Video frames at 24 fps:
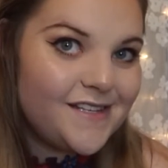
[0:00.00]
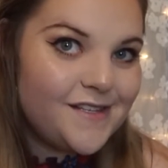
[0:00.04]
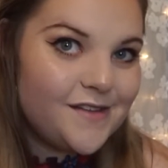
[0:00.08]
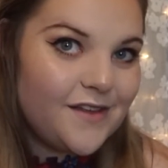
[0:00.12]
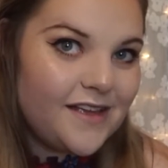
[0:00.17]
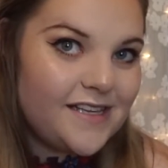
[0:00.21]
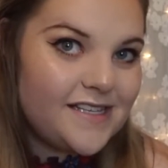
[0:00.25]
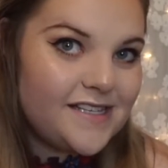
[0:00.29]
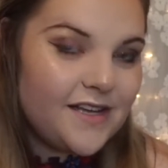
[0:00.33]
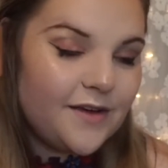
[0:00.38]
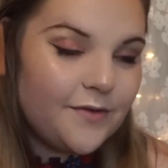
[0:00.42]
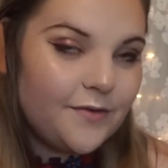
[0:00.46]
so
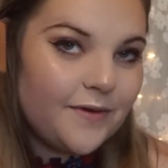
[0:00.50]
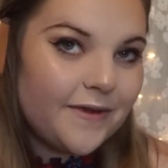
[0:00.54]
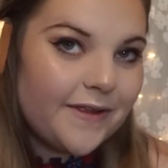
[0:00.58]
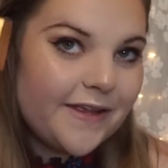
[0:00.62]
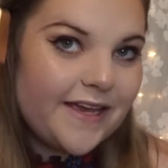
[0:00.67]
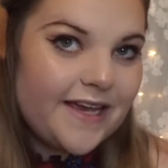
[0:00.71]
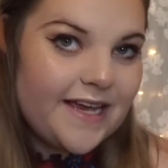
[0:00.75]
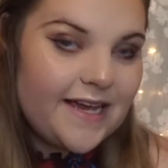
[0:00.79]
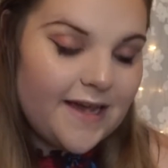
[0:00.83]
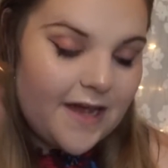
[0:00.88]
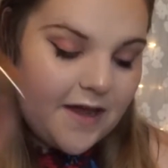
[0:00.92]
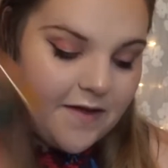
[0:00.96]
that's a
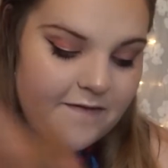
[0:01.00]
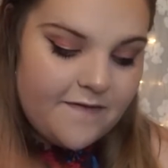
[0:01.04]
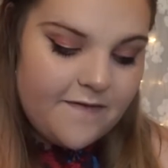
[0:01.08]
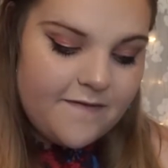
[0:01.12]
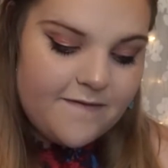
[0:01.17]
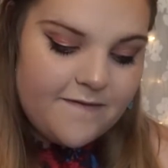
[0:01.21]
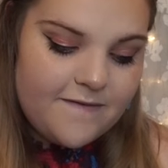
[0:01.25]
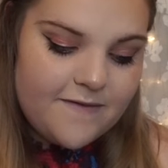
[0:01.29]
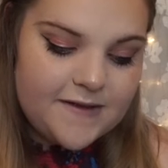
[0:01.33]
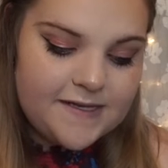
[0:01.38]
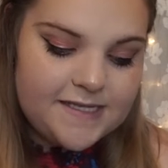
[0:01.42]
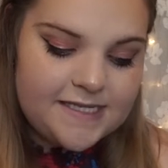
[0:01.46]
really
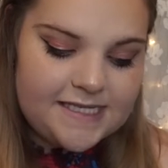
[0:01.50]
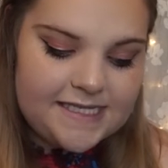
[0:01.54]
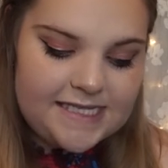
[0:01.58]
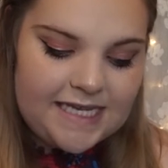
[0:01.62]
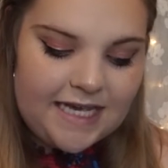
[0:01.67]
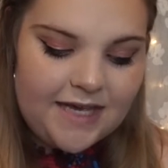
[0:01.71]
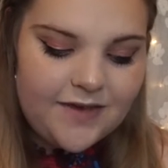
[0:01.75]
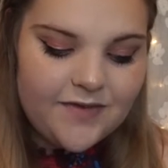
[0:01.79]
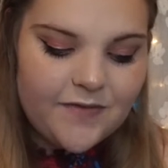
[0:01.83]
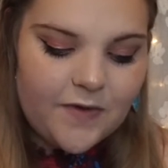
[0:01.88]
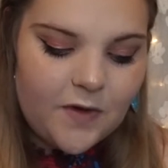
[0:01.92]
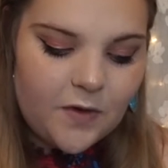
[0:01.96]

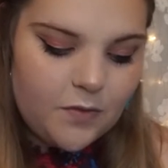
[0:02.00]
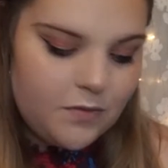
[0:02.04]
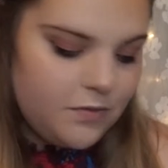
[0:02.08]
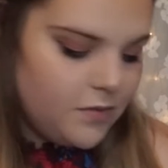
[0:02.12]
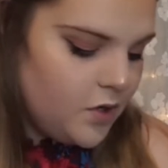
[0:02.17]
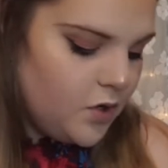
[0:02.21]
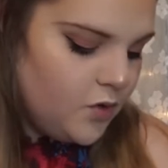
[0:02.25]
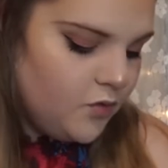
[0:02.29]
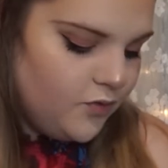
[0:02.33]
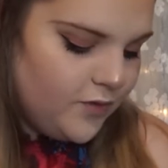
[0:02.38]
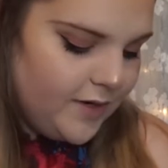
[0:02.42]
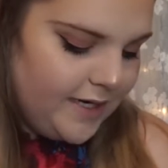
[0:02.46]

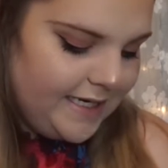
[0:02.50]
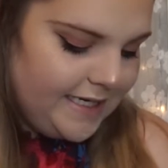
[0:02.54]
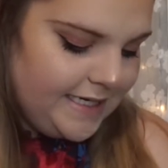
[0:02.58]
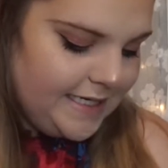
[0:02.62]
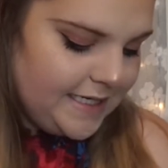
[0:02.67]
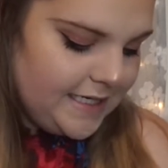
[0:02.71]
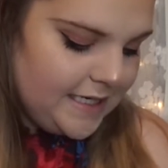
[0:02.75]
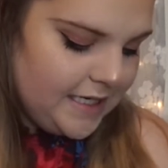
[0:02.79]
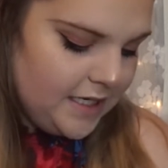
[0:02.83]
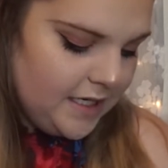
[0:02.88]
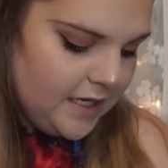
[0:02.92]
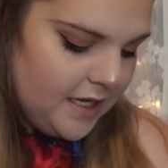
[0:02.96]
seafoam
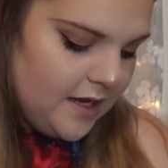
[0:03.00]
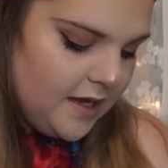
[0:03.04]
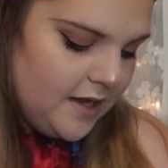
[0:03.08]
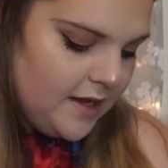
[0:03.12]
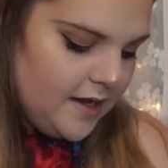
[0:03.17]
green.